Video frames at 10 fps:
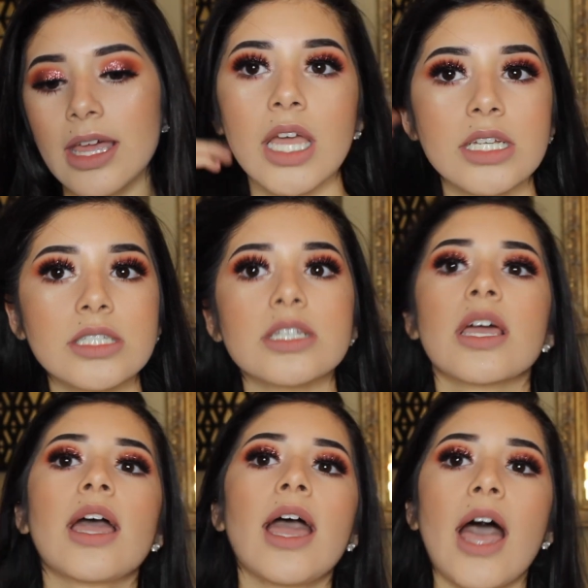And
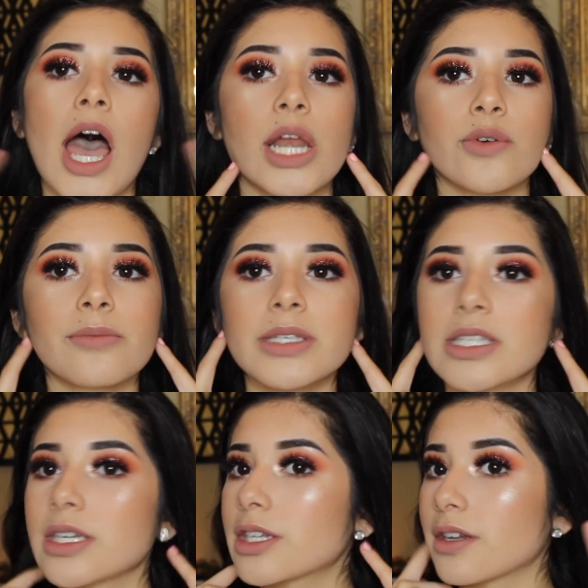I know I'm
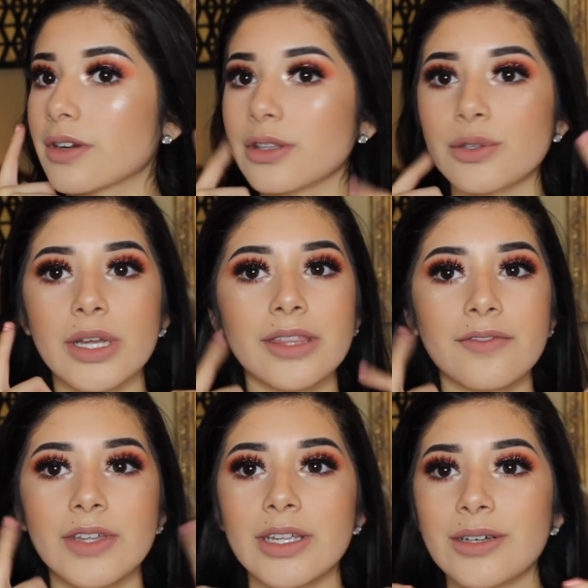missing an earring throughout the
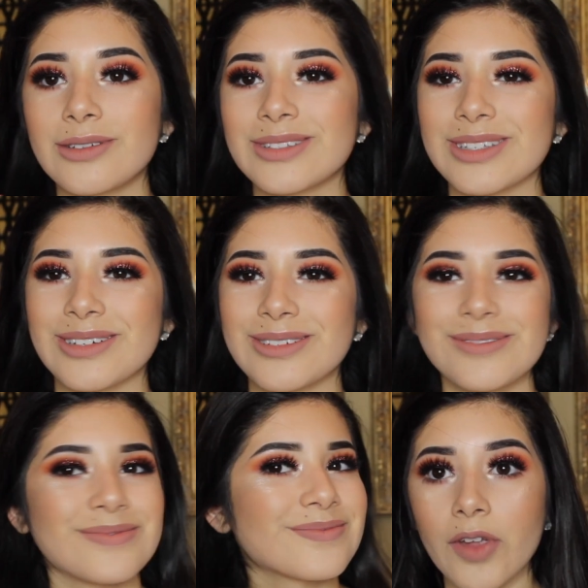video,
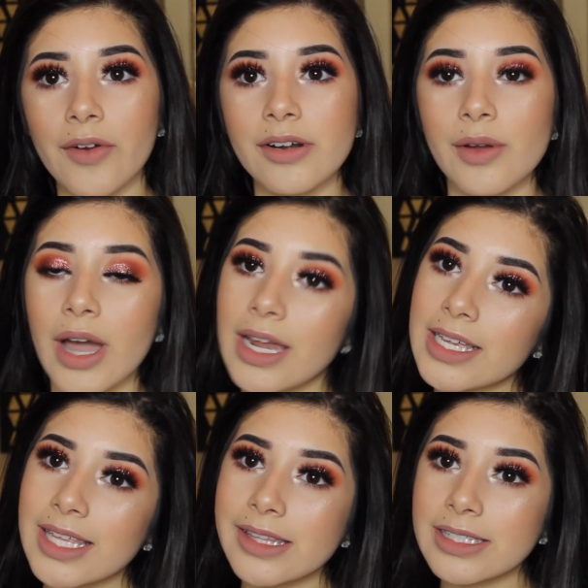so if y'all want to know how to
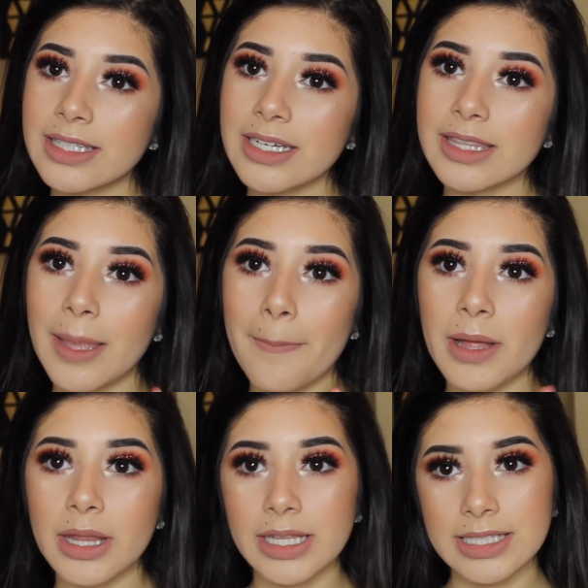get this look, then
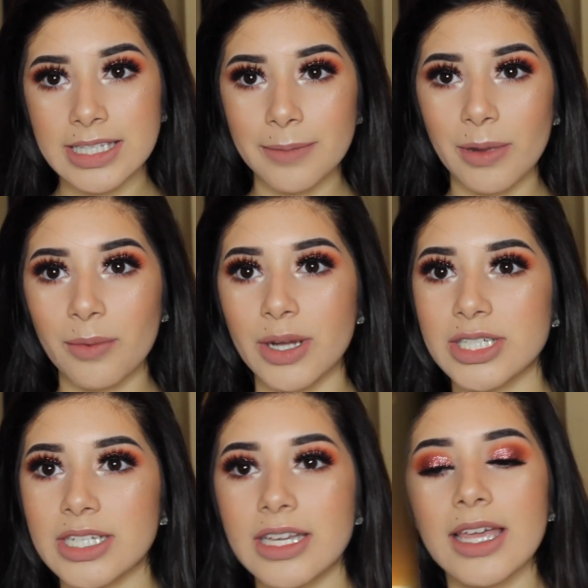please keep on
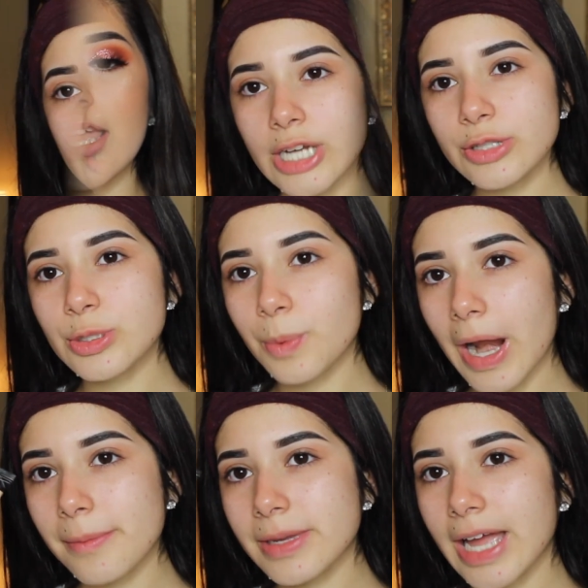watching. So now to
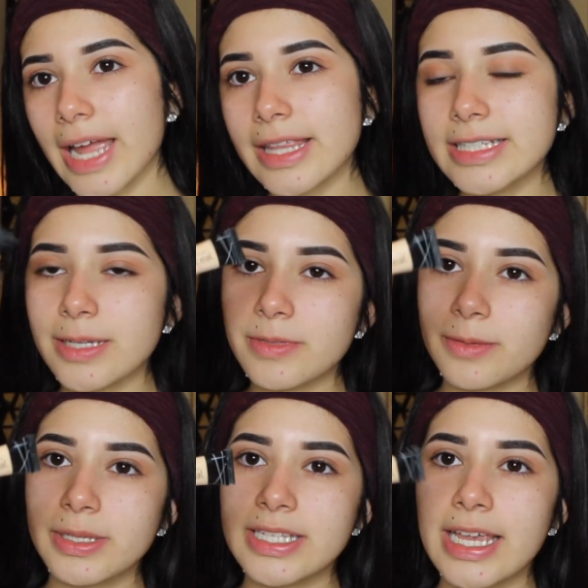prime my eyelids, I'm
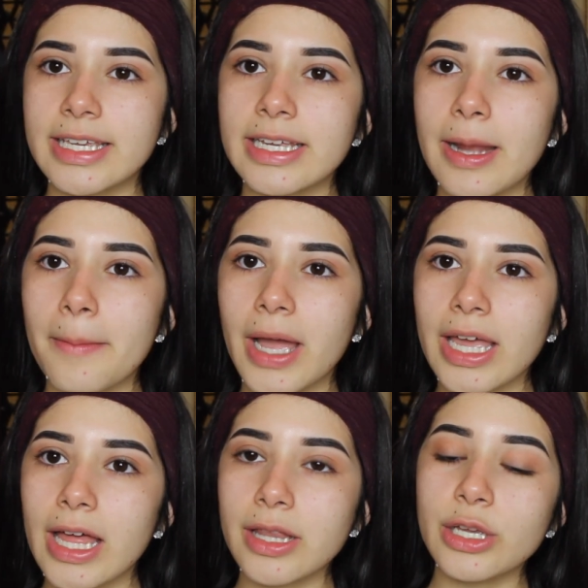going to be taking my
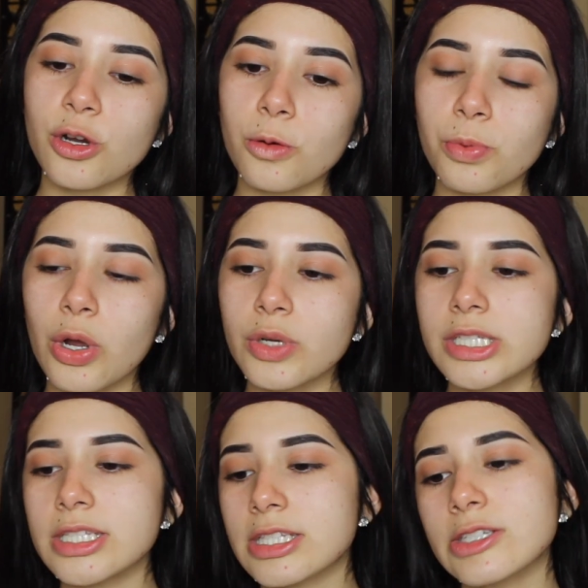LA Girl Pro
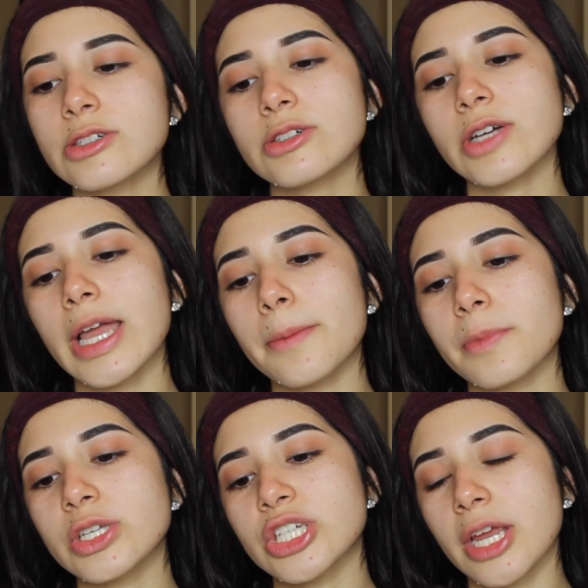Conceal and
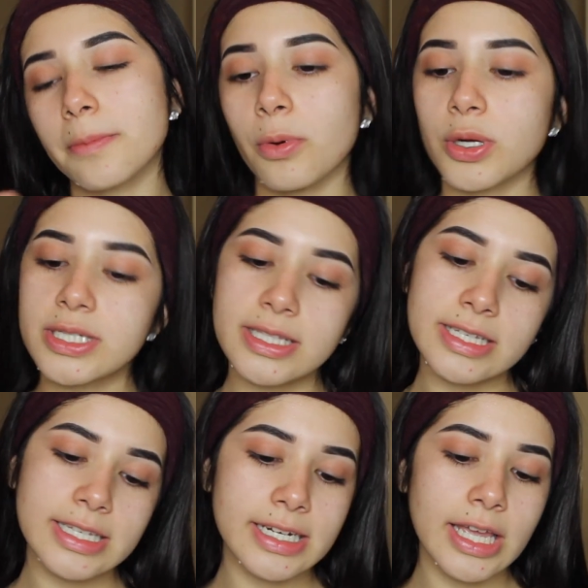the shade
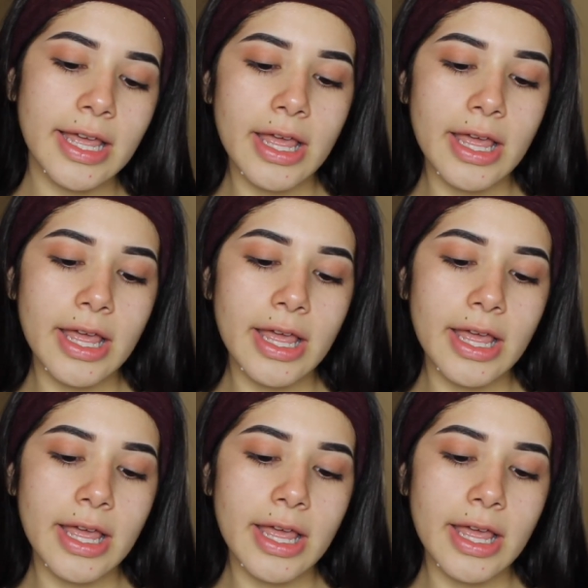Porcelain.